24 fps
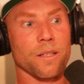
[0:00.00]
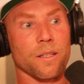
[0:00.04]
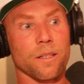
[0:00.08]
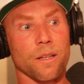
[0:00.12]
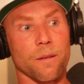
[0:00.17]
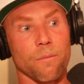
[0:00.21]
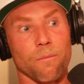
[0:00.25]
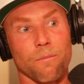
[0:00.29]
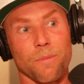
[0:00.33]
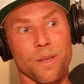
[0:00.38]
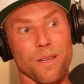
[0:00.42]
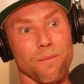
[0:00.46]

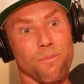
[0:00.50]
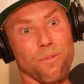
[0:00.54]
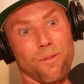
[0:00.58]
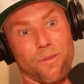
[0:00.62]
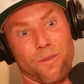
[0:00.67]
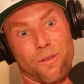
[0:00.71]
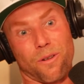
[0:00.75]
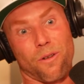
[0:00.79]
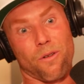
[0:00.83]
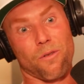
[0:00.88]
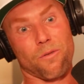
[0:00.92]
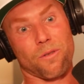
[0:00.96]
Some
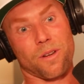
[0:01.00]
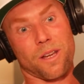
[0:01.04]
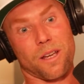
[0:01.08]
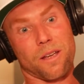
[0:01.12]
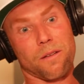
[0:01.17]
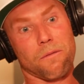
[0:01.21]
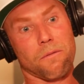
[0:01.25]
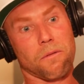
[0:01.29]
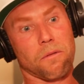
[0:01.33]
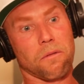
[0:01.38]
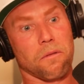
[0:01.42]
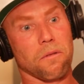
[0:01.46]
people are
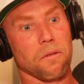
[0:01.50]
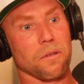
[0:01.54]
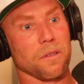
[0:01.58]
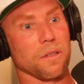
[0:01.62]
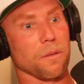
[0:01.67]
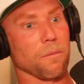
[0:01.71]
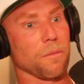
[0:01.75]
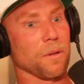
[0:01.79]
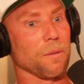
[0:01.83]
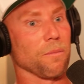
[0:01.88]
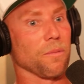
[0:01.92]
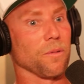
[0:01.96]
okay with it.
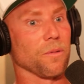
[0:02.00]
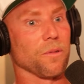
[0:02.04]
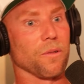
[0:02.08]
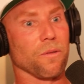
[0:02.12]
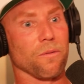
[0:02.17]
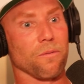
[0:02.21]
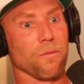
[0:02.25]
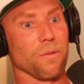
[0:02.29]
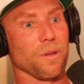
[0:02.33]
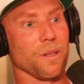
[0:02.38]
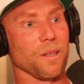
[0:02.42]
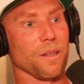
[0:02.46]
Some people
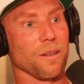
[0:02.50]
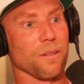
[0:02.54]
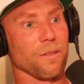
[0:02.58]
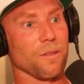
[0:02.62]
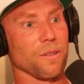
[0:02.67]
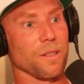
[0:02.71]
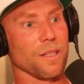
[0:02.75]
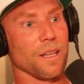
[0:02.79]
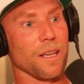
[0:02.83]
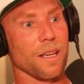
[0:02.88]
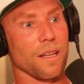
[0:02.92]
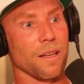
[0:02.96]
don't really
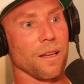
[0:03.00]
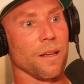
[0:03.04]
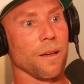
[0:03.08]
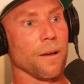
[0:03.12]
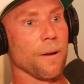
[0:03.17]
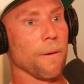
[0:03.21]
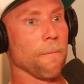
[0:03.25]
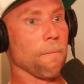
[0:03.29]
understand.